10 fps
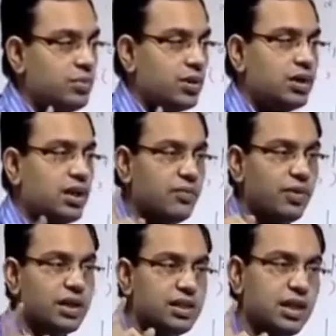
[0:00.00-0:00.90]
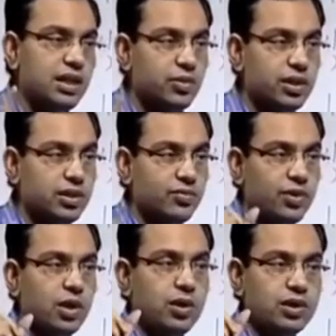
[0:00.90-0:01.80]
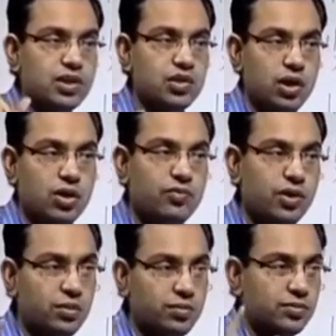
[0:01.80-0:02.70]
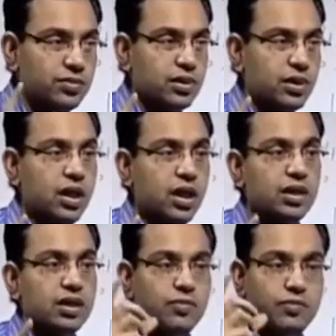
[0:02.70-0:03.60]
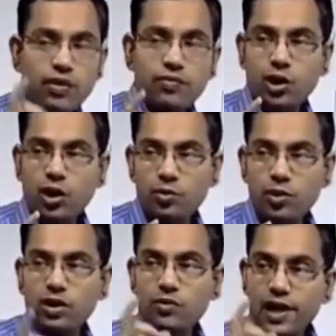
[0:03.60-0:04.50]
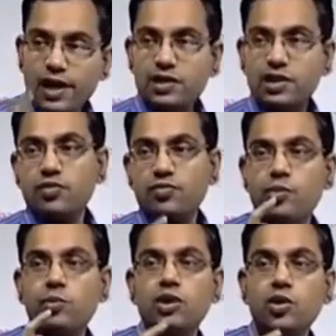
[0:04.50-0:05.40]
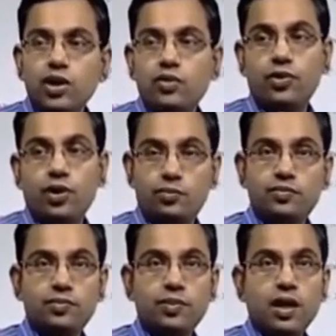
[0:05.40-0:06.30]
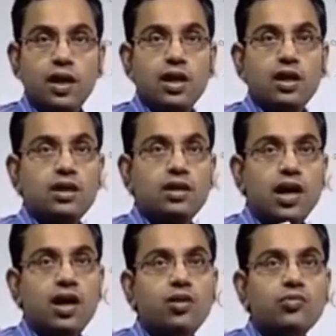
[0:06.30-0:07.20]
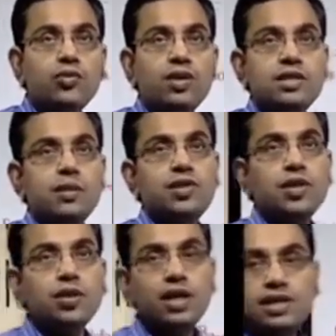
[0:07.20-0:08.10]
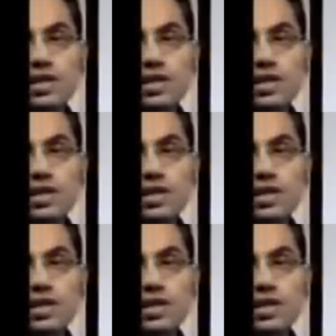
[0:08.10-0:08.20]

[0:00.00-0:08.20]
or the differential equation form or the strong form, the V form or the variational form or the weak form. Now we will subsequently see